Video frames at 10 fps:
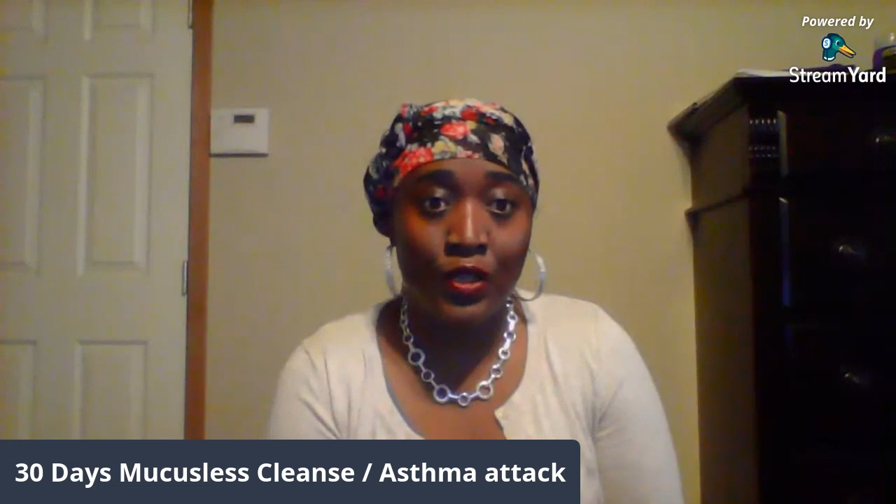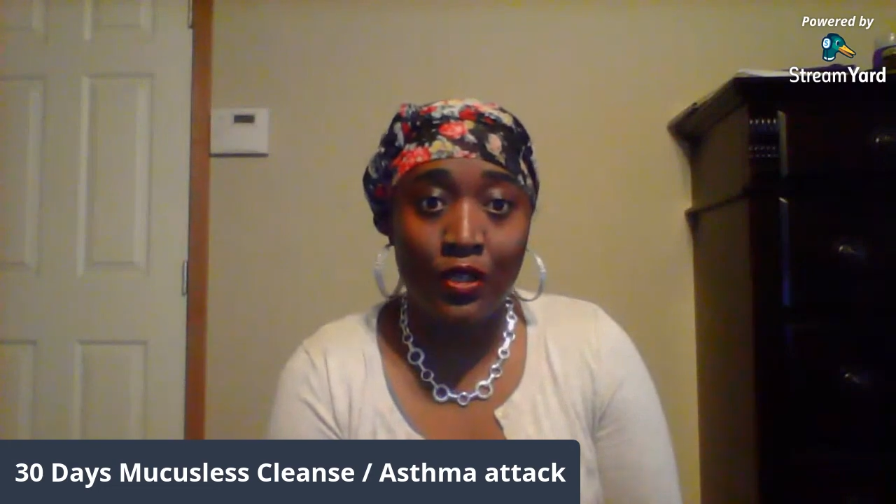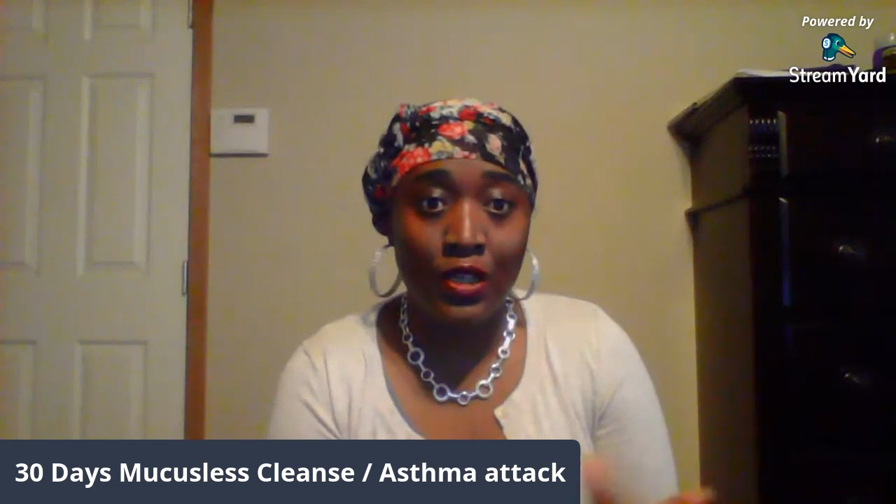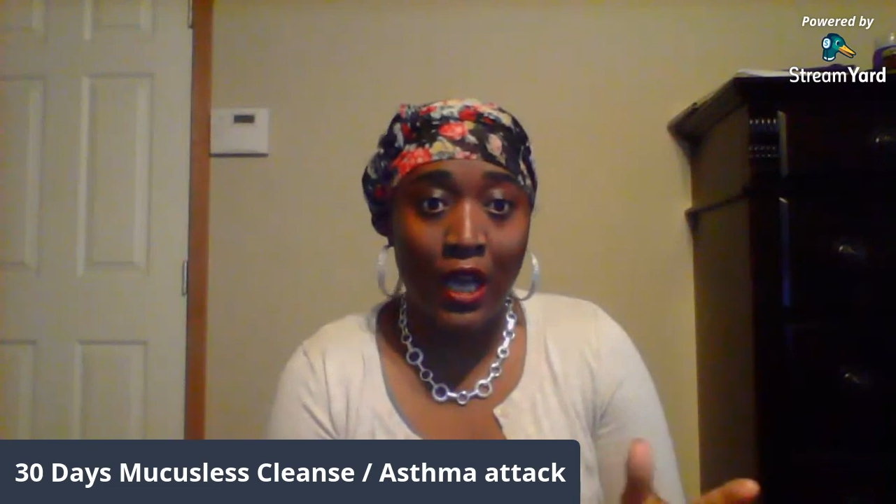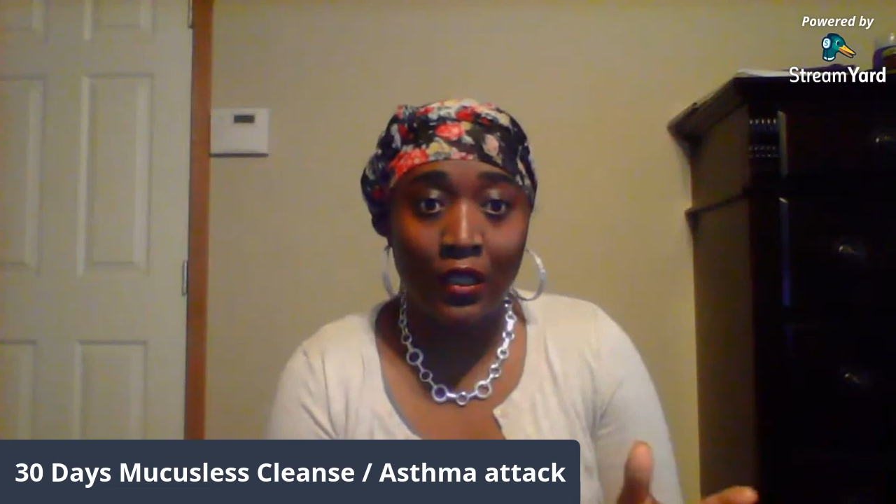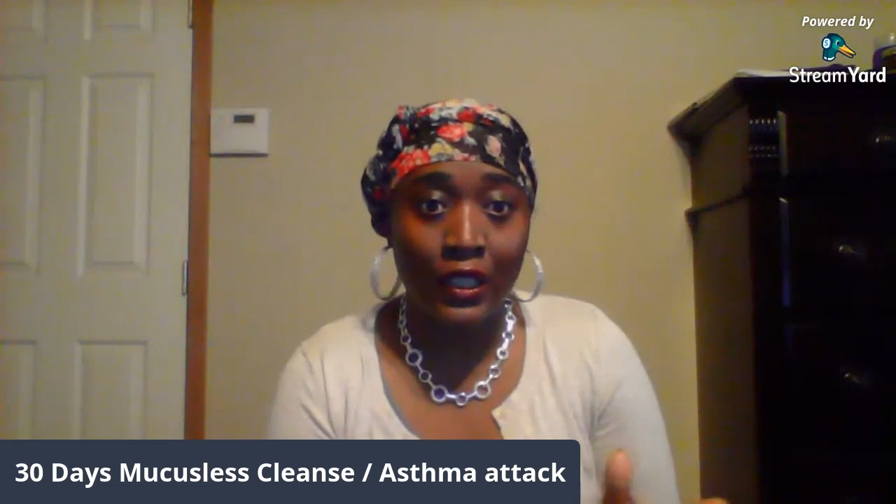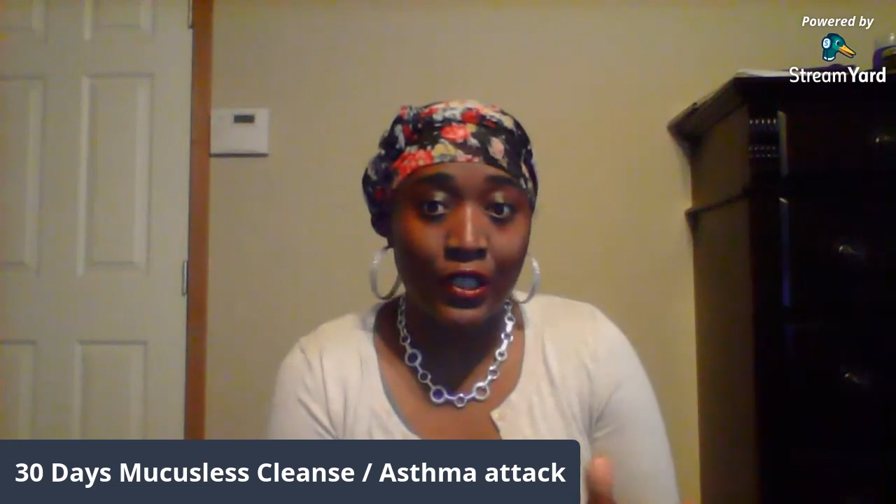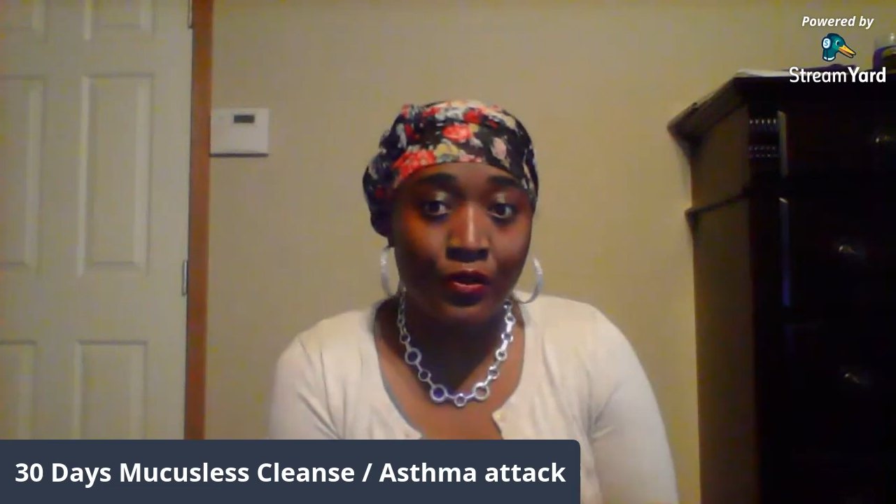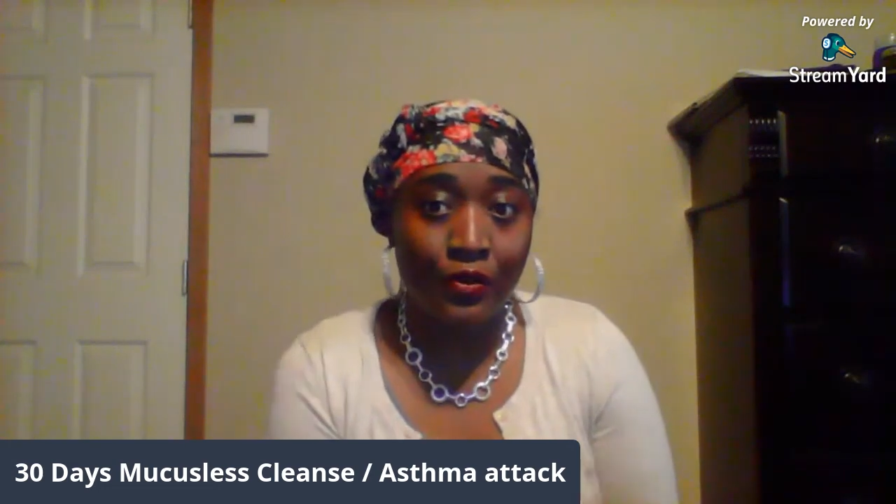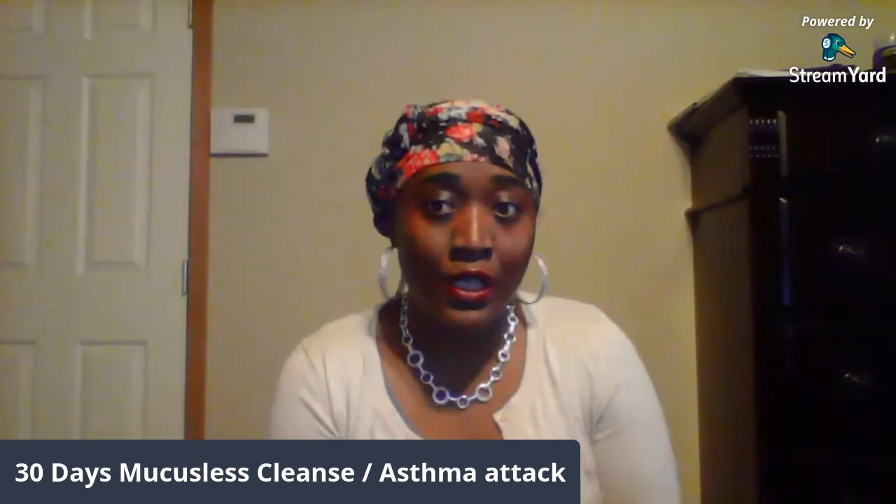You're not looking
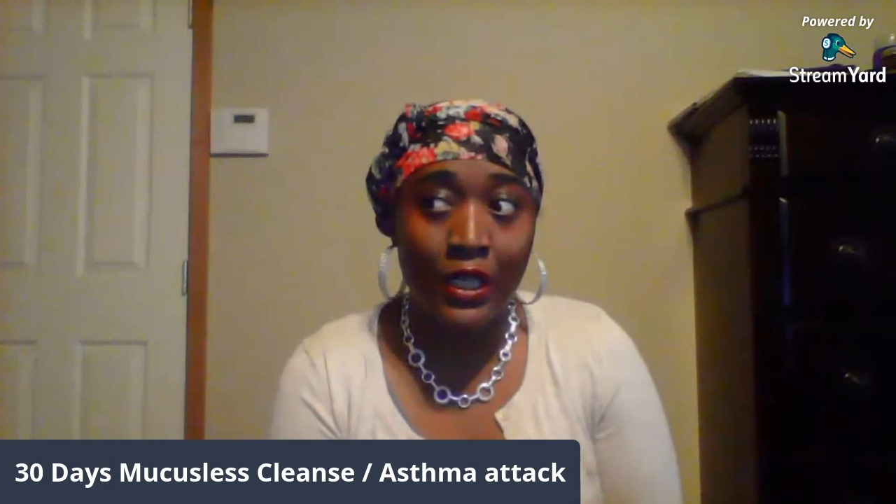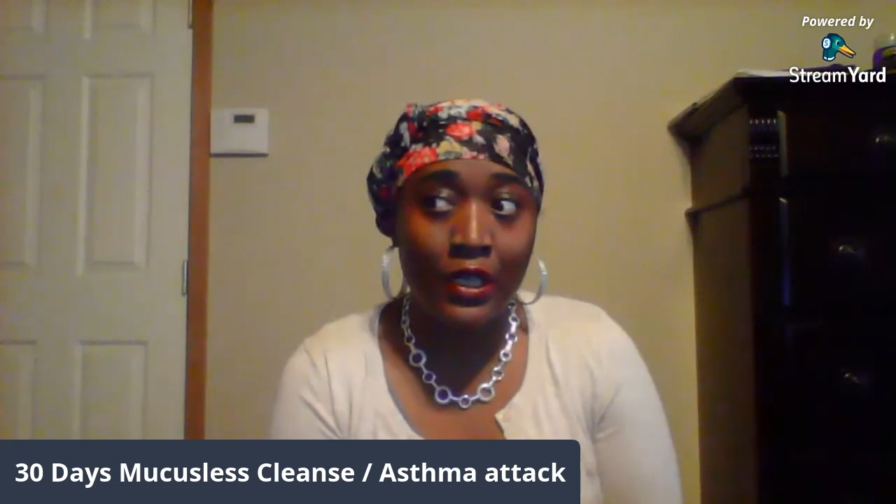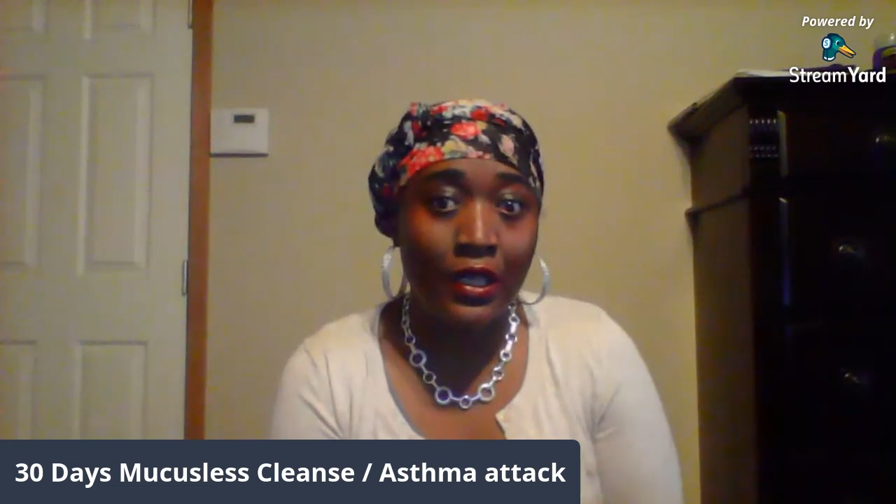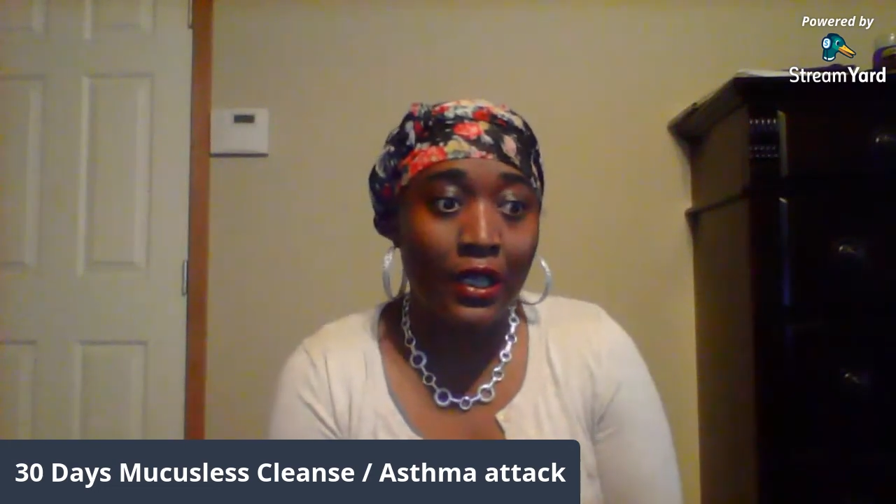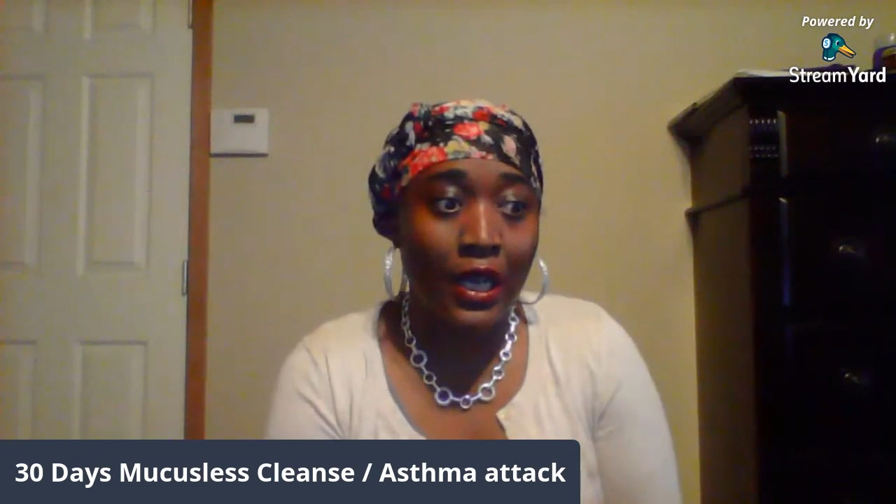too good."